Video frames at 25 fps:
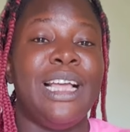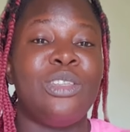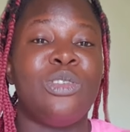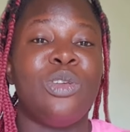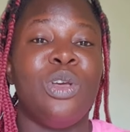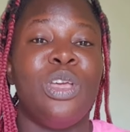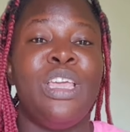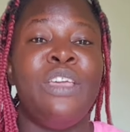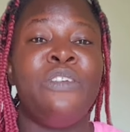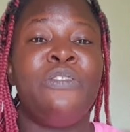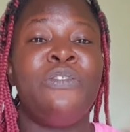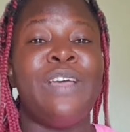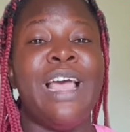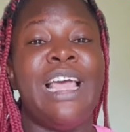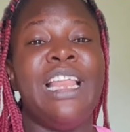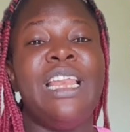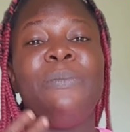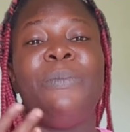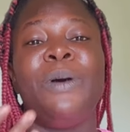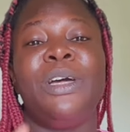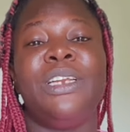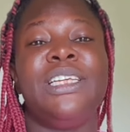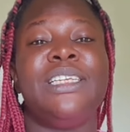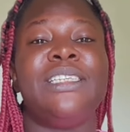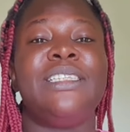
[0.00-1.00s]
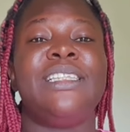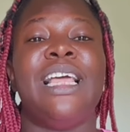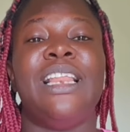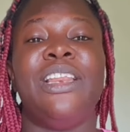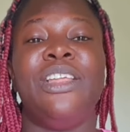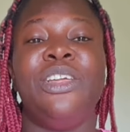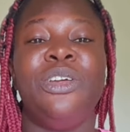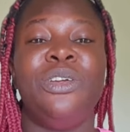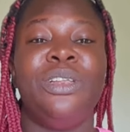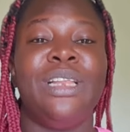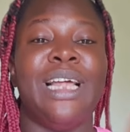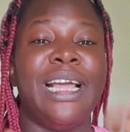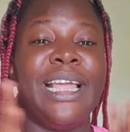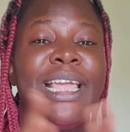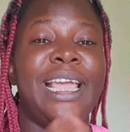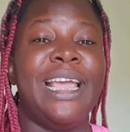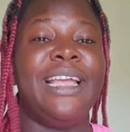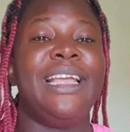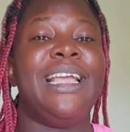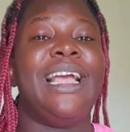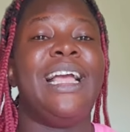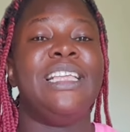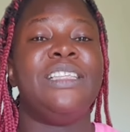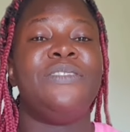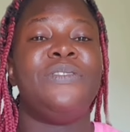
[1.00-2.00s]
So if anybody is telling you that
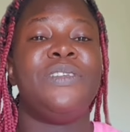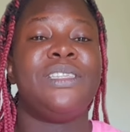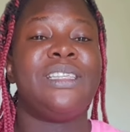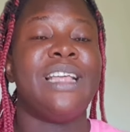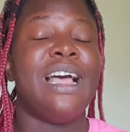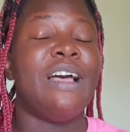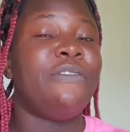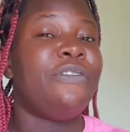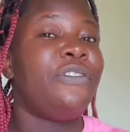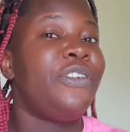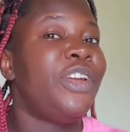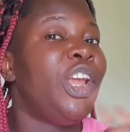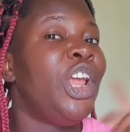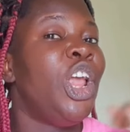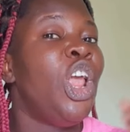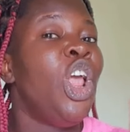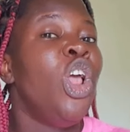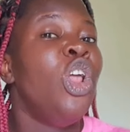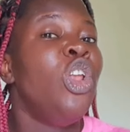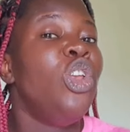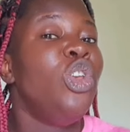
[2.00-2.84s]
Kenya is visa free,